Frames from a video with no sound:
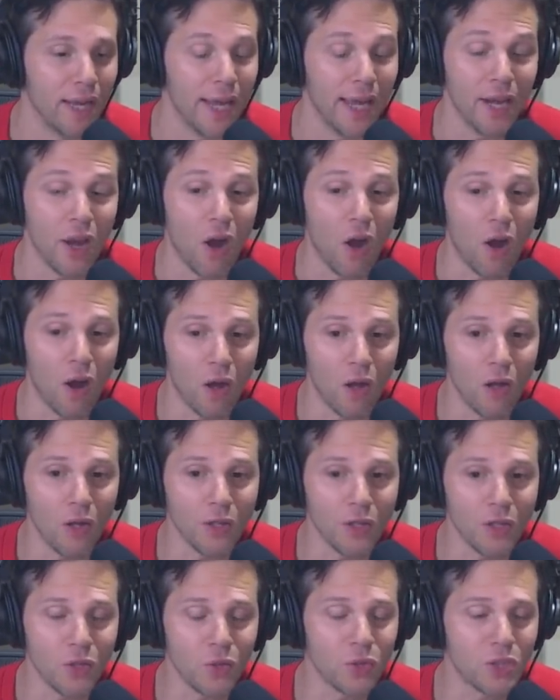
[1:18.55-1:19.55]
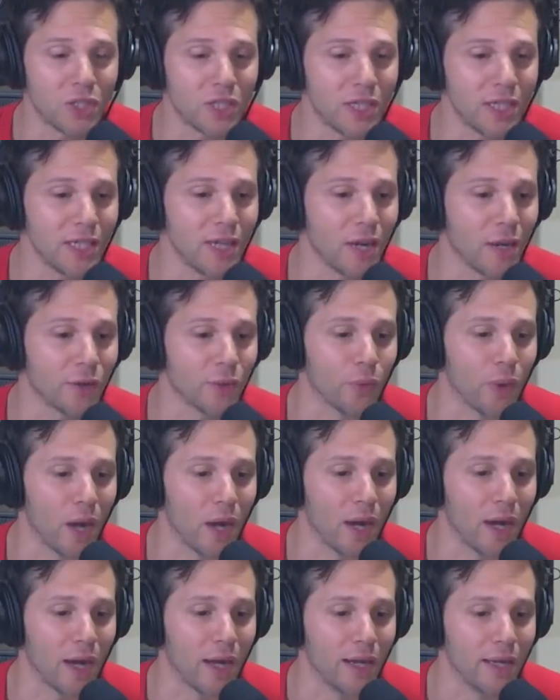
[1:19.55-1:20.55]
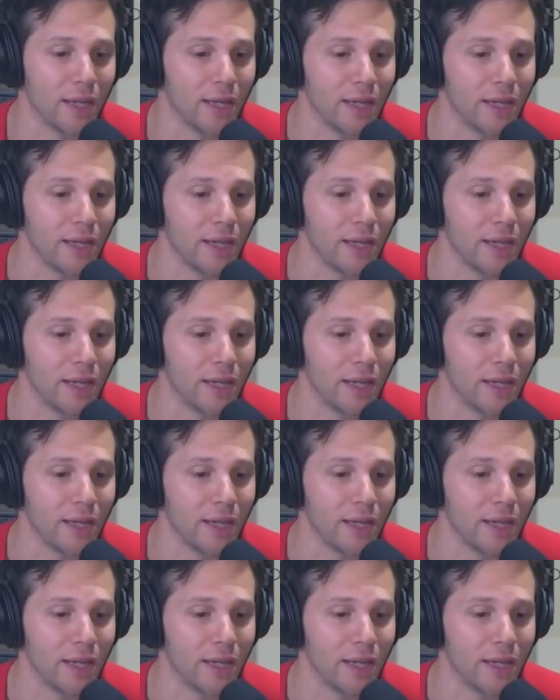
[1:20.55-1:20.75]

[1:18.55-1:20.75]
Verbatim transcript: and all you see on Raw